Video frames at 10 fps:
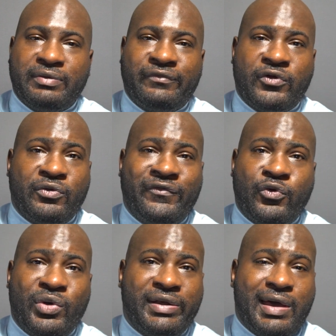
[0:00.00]
for
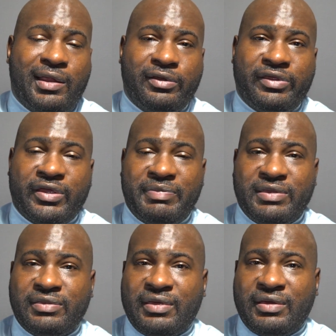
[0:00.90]
$1, that could be
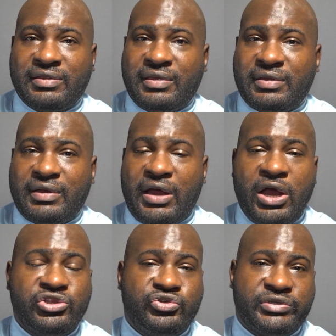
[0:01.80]

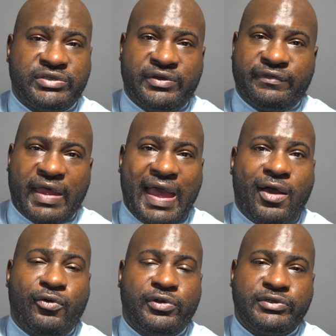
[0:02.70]
hundreds of
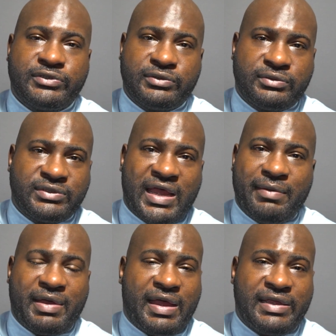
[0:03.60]
hours tied
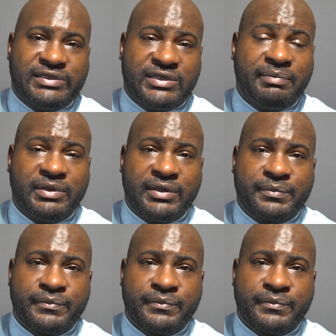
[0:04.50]
behind something.